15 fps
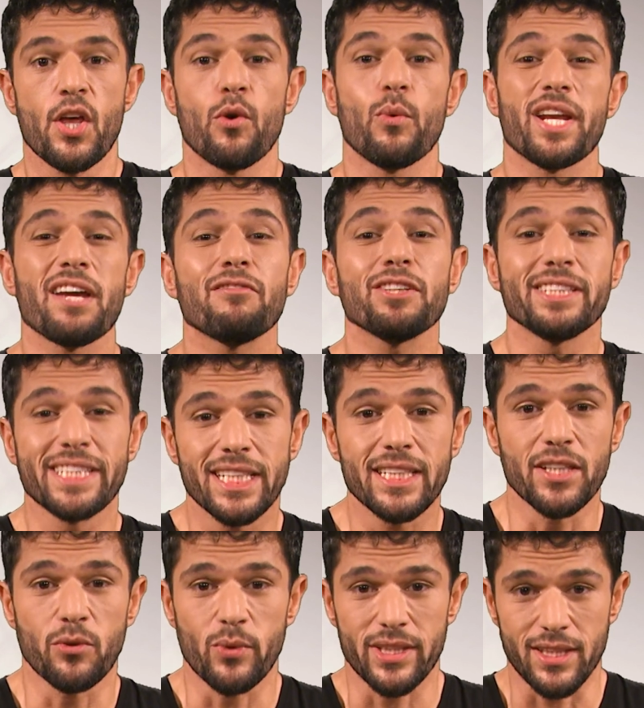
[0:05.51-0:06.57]
Whenever
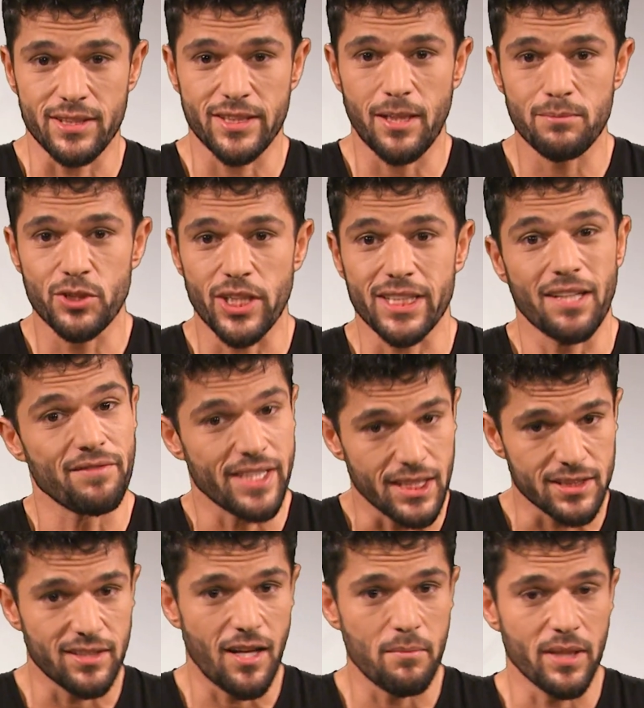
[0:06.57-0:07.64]
dealing with the subject of the
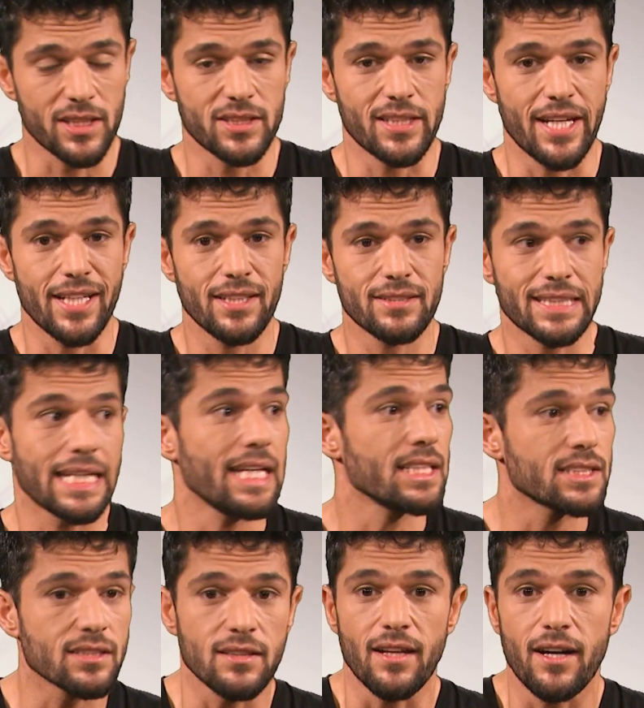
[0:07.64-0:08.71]
Islamic State,
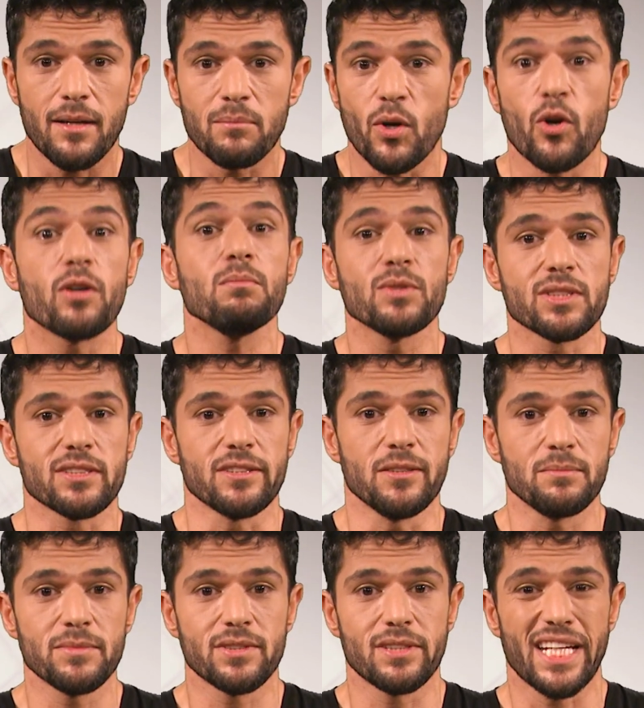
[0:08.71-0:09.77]
Islam, or
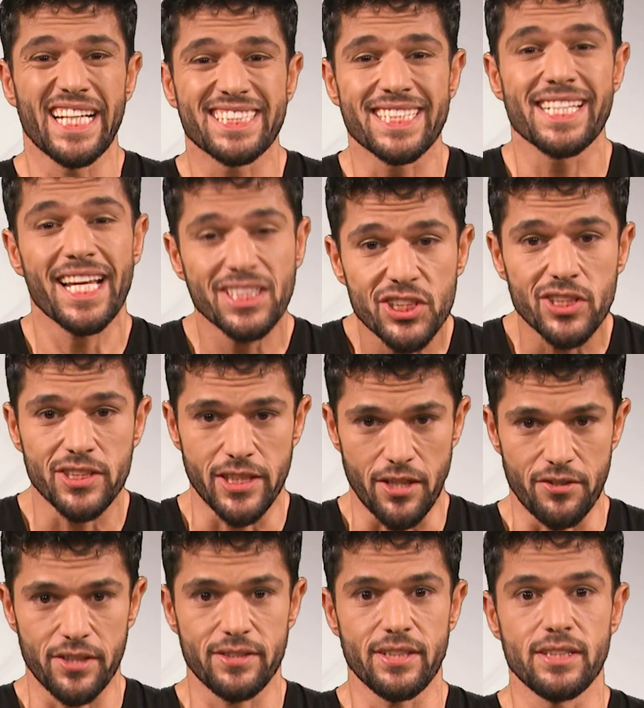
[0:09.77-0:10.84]
Muslims, it's
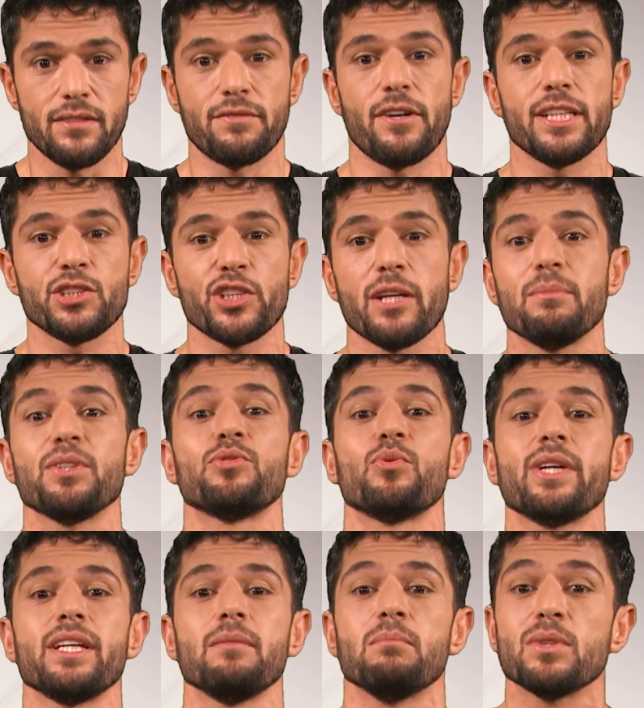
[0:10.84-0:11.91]
necessary to differentiate
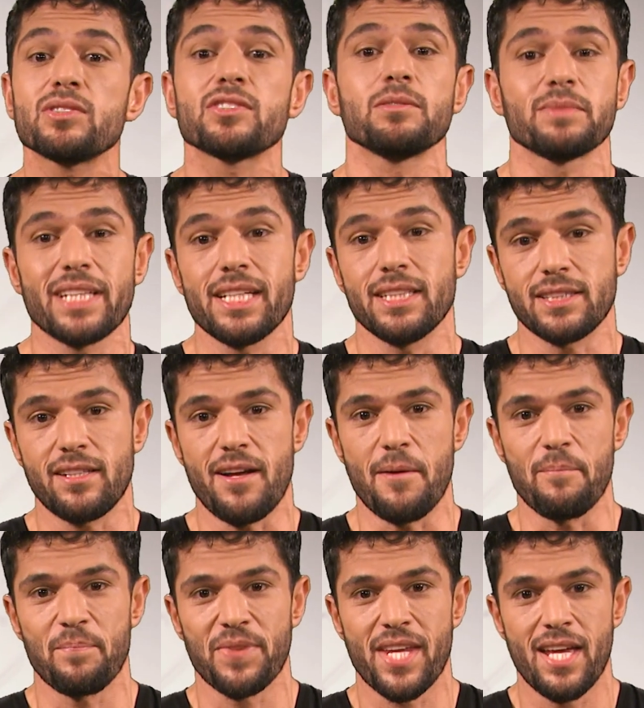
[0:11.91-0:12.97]
between Muslims and
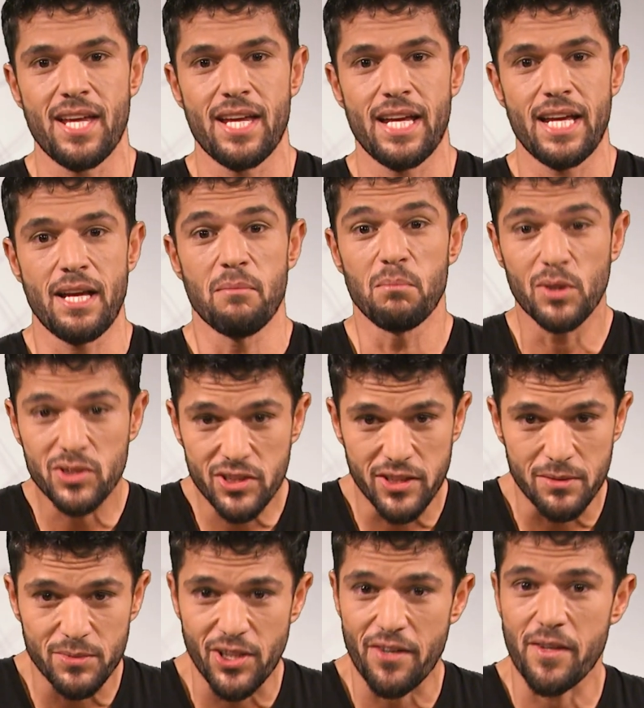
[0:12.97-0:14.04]
Islam.
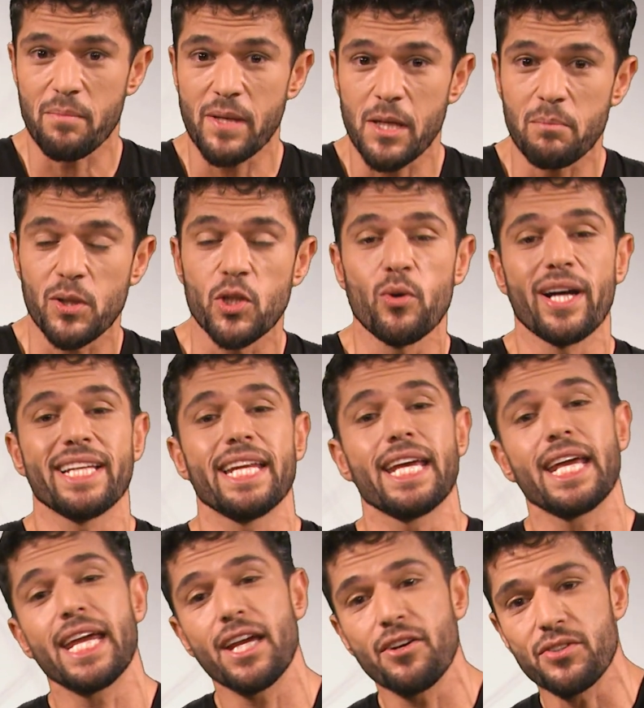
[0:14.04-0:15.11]
Muslims are the people who
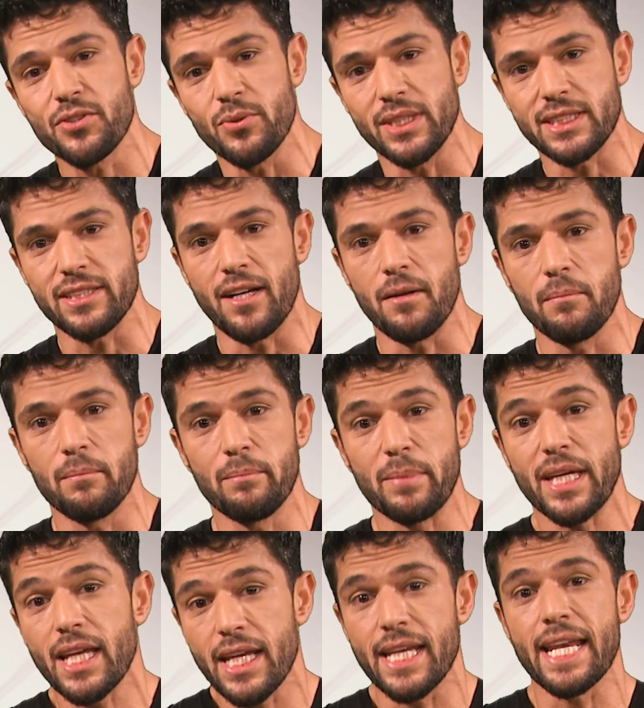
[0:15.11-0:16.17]
adhere to Islam,
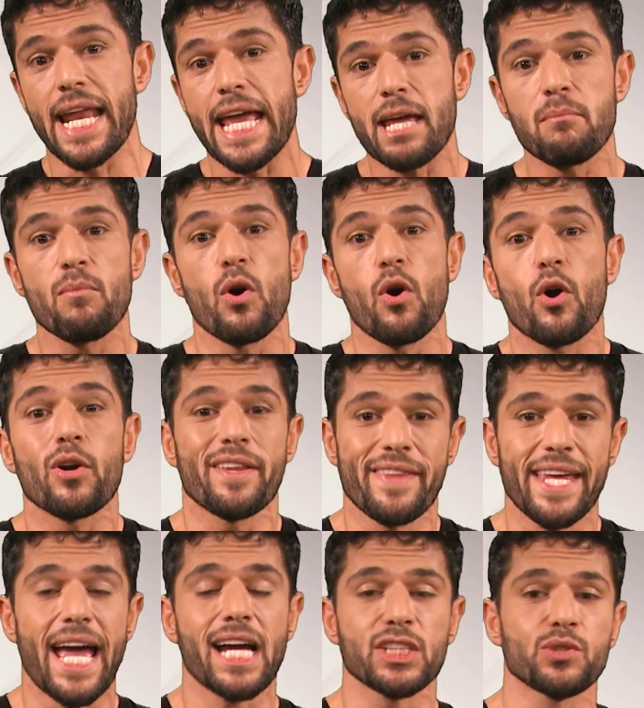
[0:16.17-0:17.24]
be it in name or in
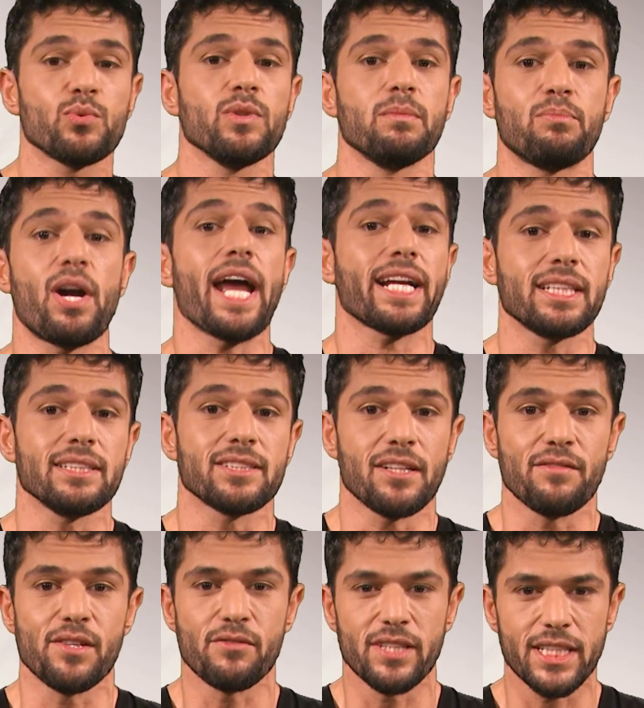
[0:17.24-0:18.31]
the actual practice
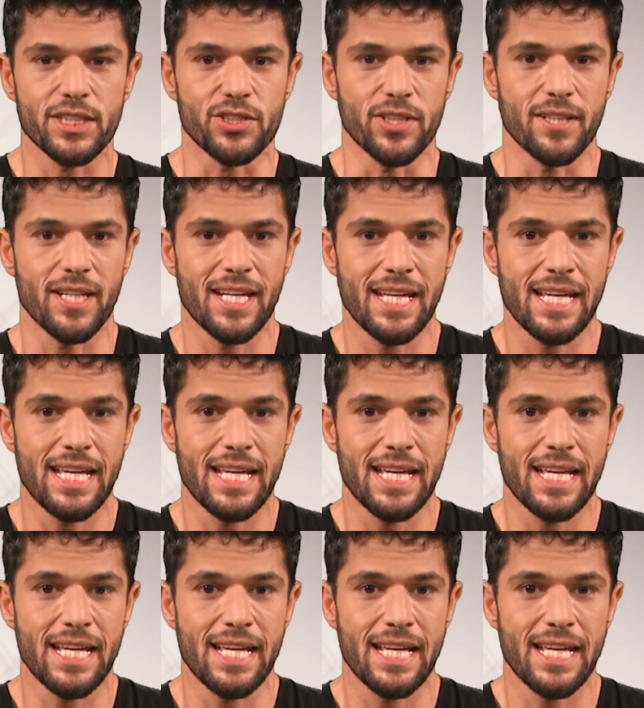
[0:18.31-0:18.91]
of the religion.